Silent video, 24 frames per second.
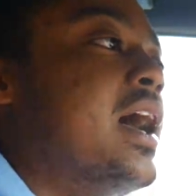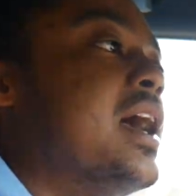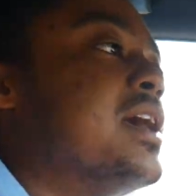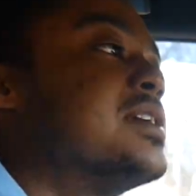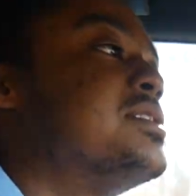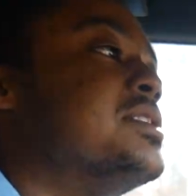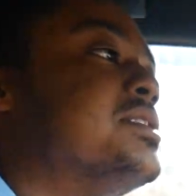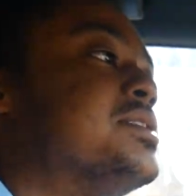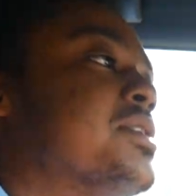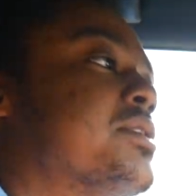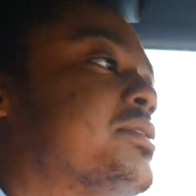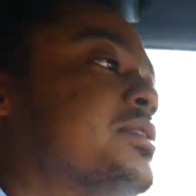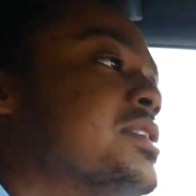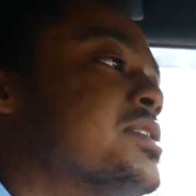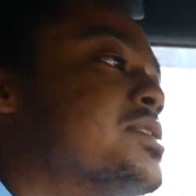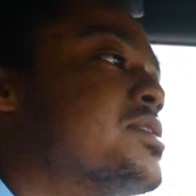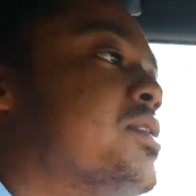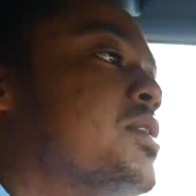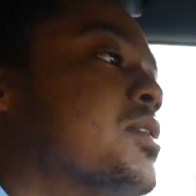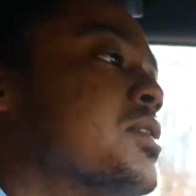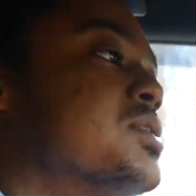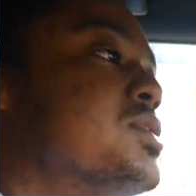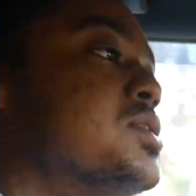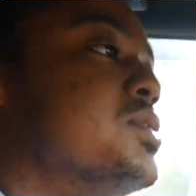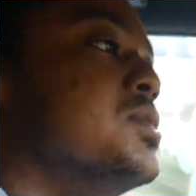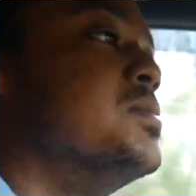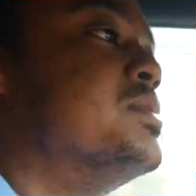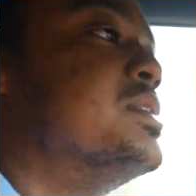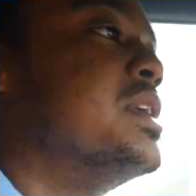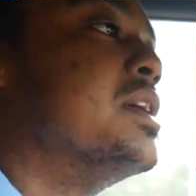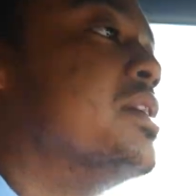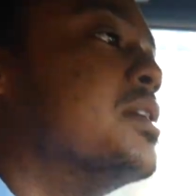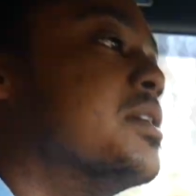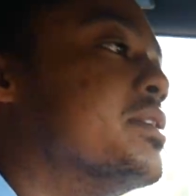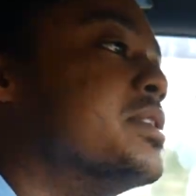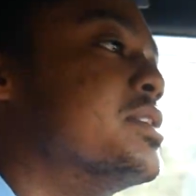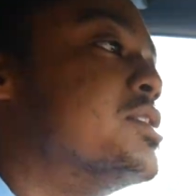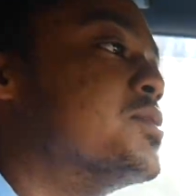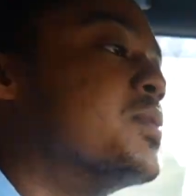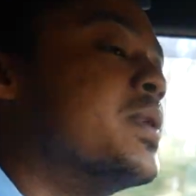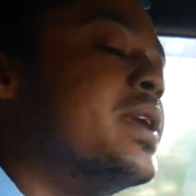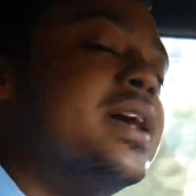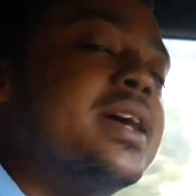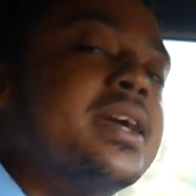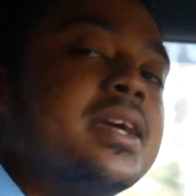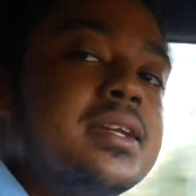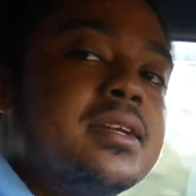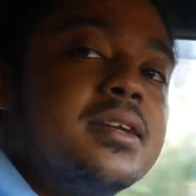actually took this car to Tail of the
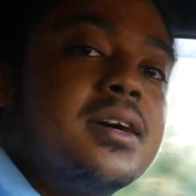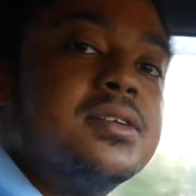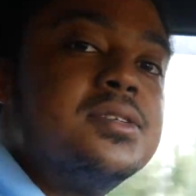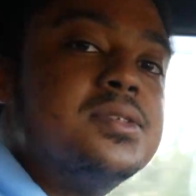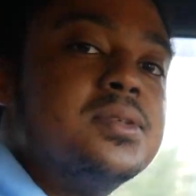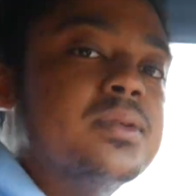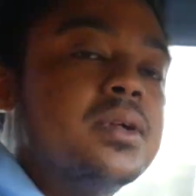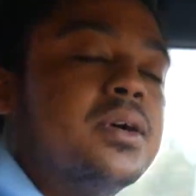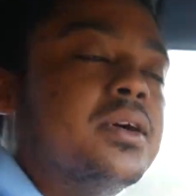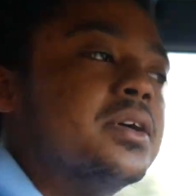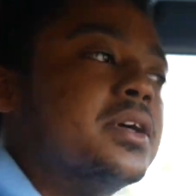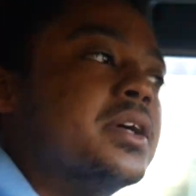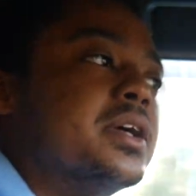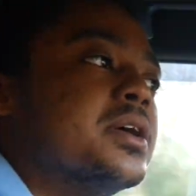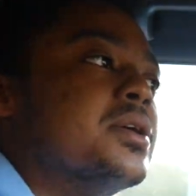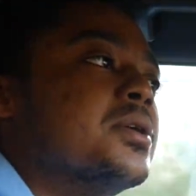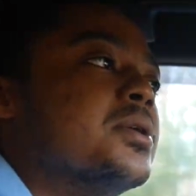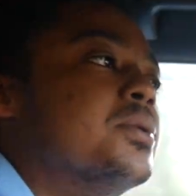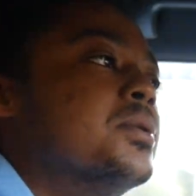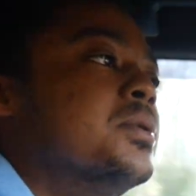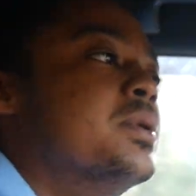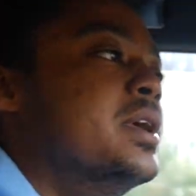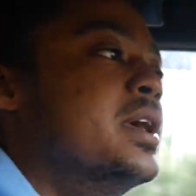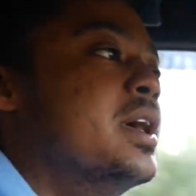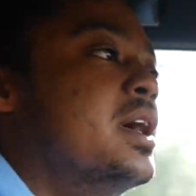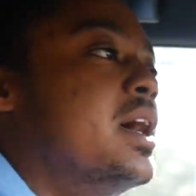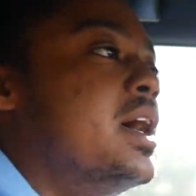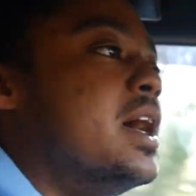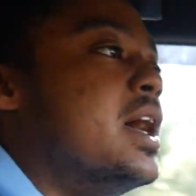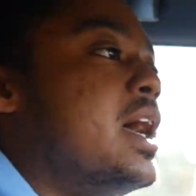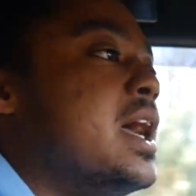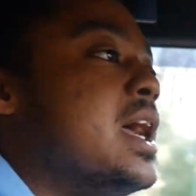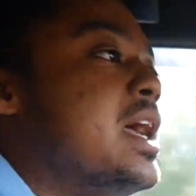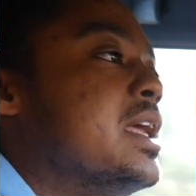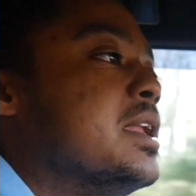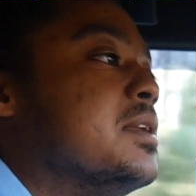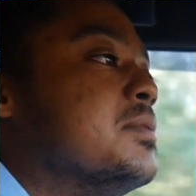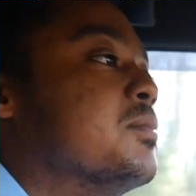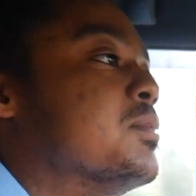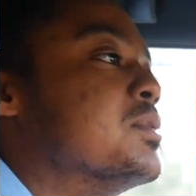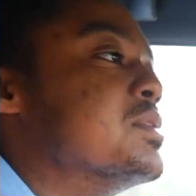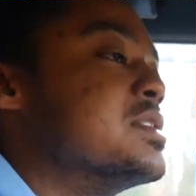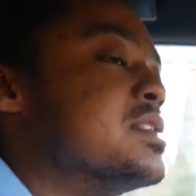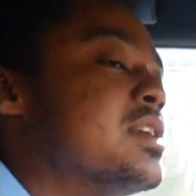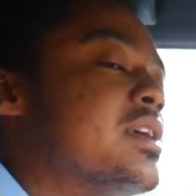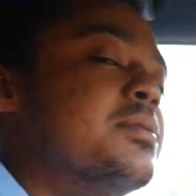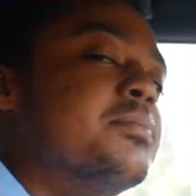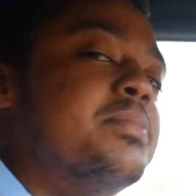Dragon not too long ago and
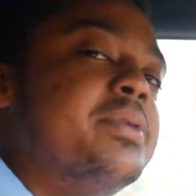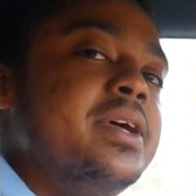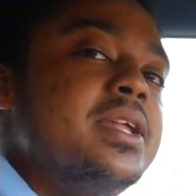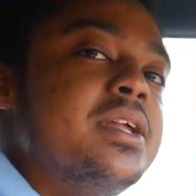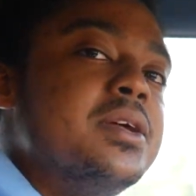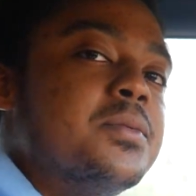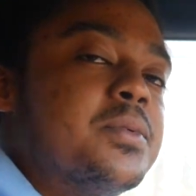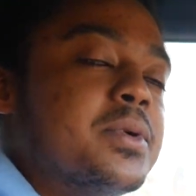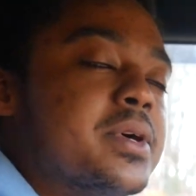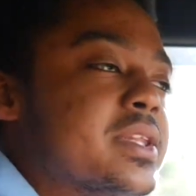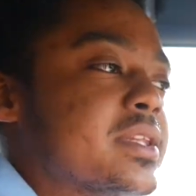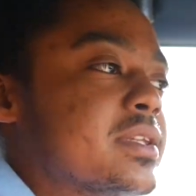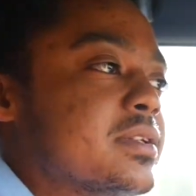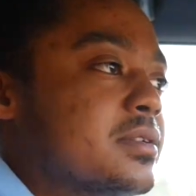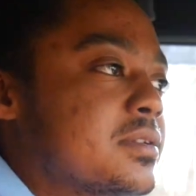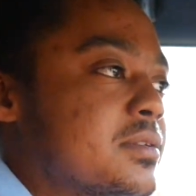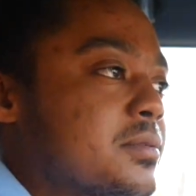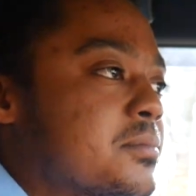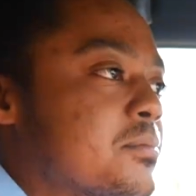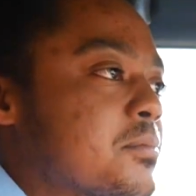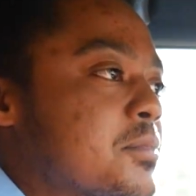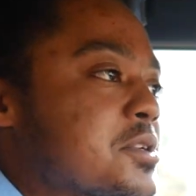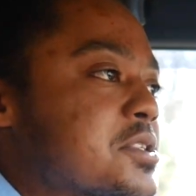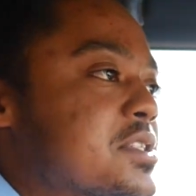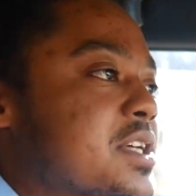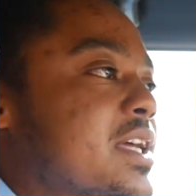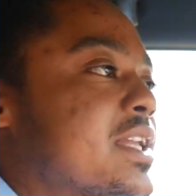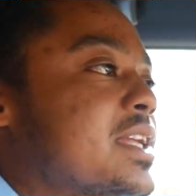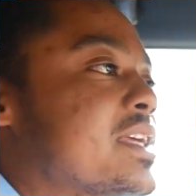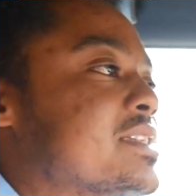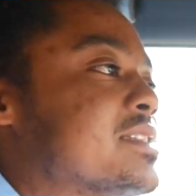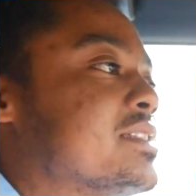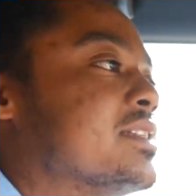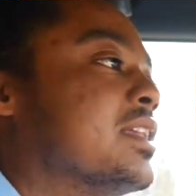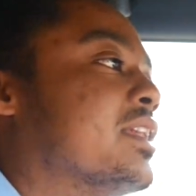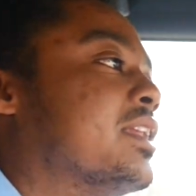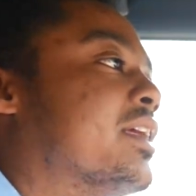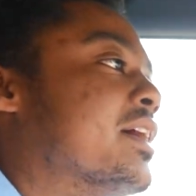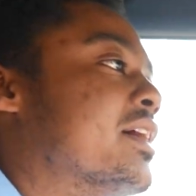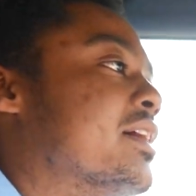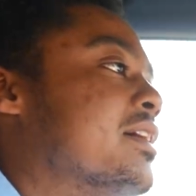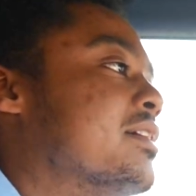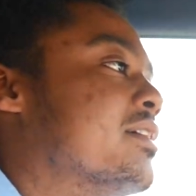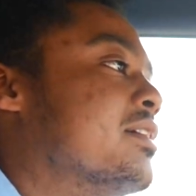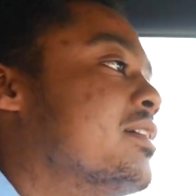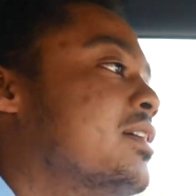was competing with Mercedes and the like.